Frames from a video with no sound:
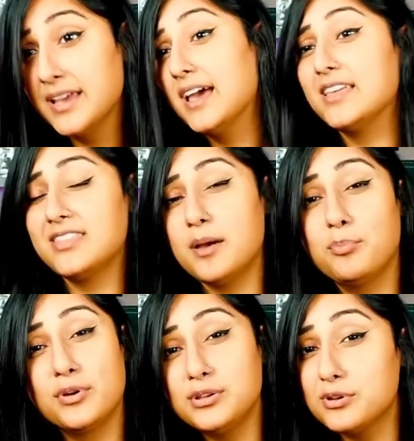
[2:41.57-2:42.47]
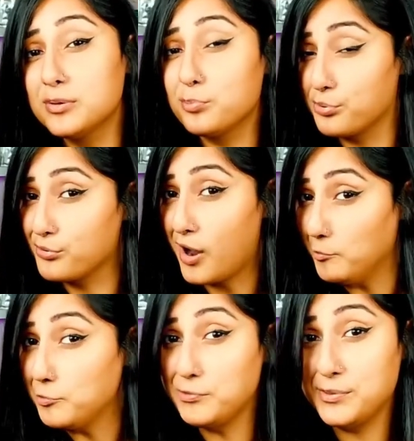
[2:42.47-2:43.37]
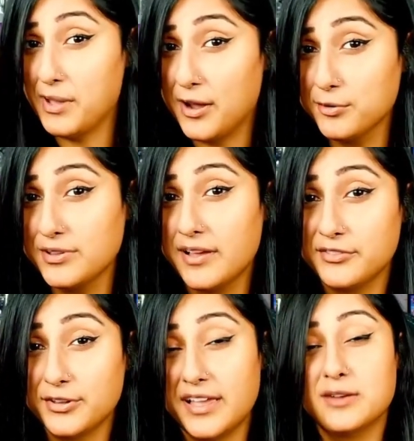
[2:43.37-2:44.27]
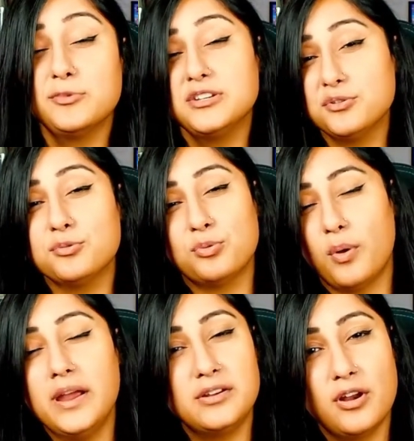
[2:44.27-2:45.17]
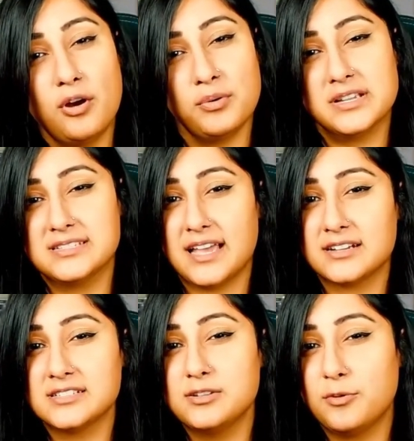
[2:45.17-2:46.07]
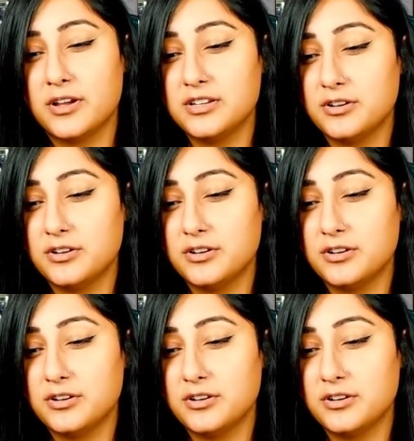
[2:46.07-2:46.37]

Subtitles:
At that point, you can probably power level, and we don't quite know exactly what,